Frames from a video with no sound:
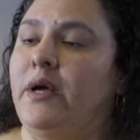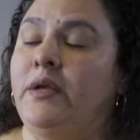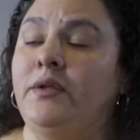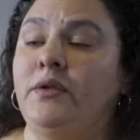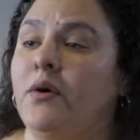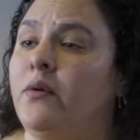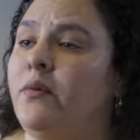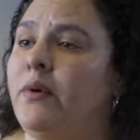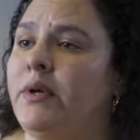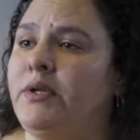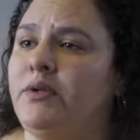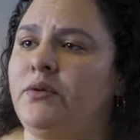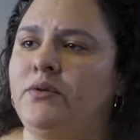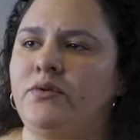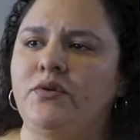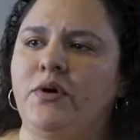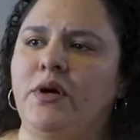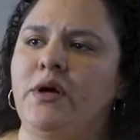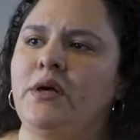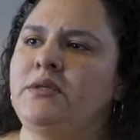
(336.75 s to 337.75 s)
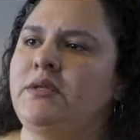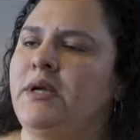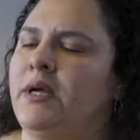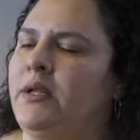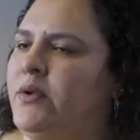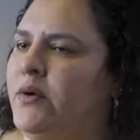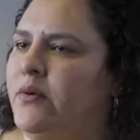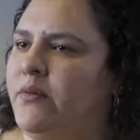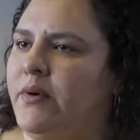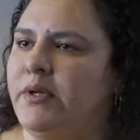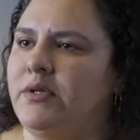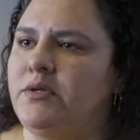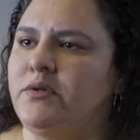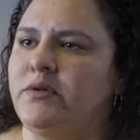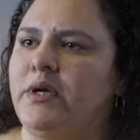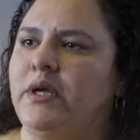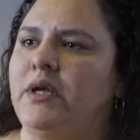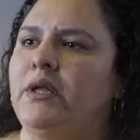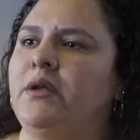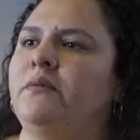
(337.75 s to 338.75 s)
I don't want to do drugs. I don't want to
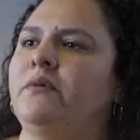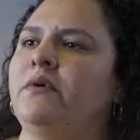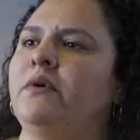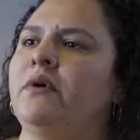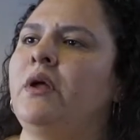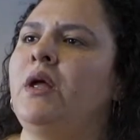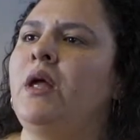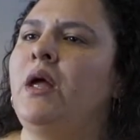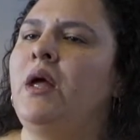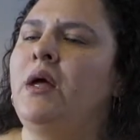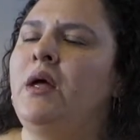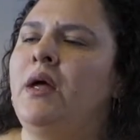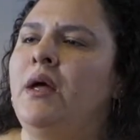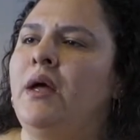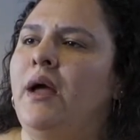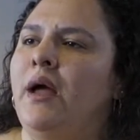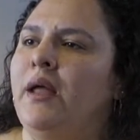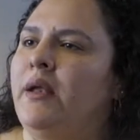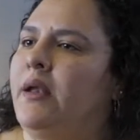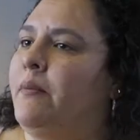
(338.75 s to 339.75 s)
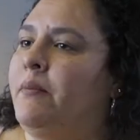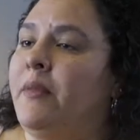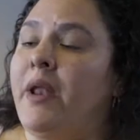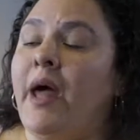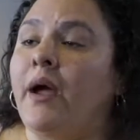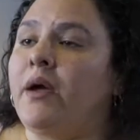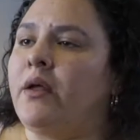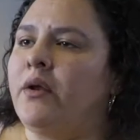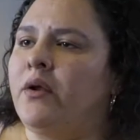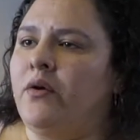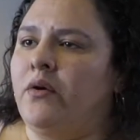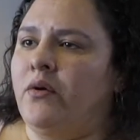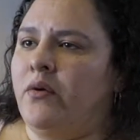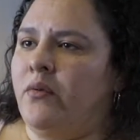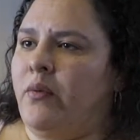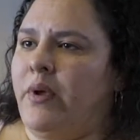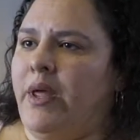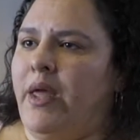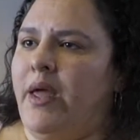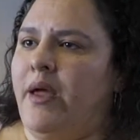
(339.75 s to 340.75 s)
drink anymore. And I'm not going to go to
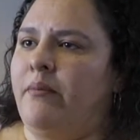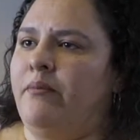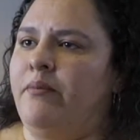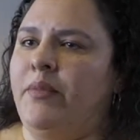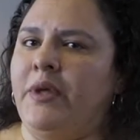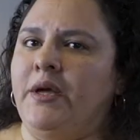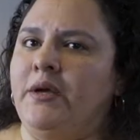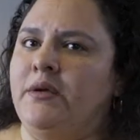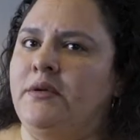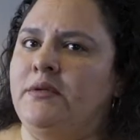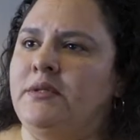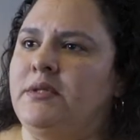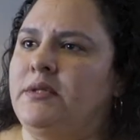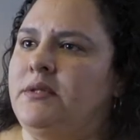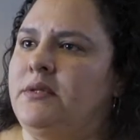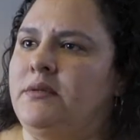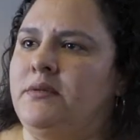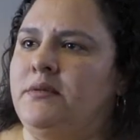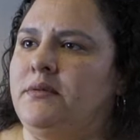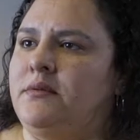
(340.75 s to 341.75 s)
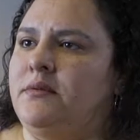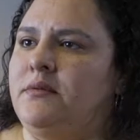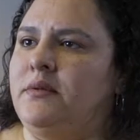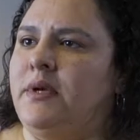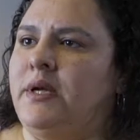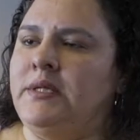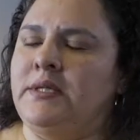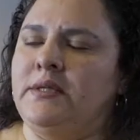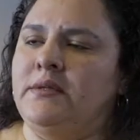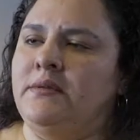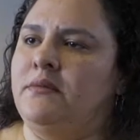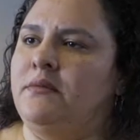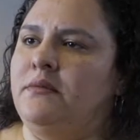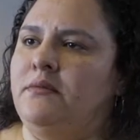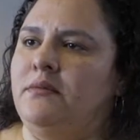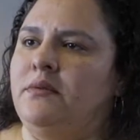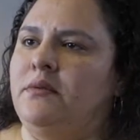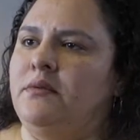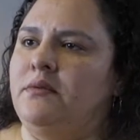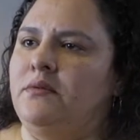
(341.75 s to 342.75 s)
rehab because
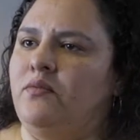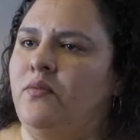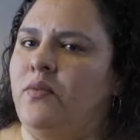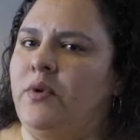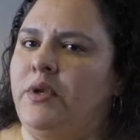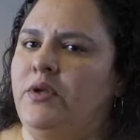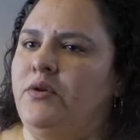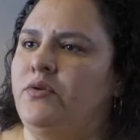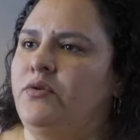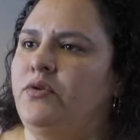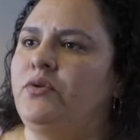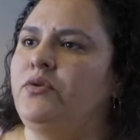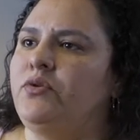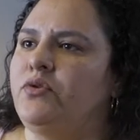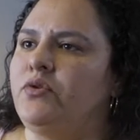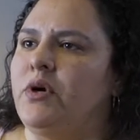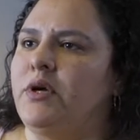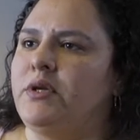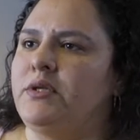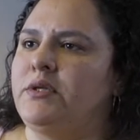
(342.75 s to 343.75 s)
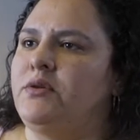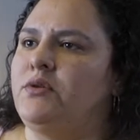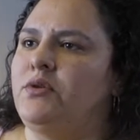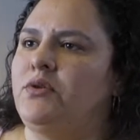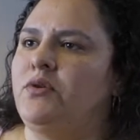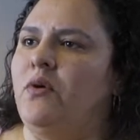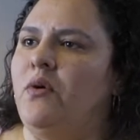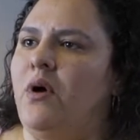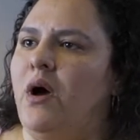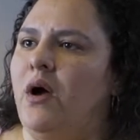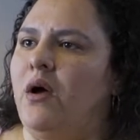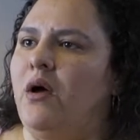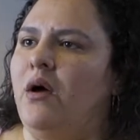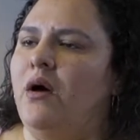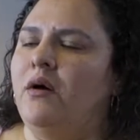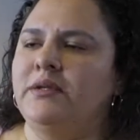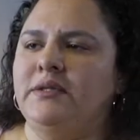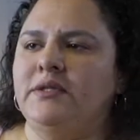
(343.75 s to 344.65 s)
when you do drugs and you do alcohol,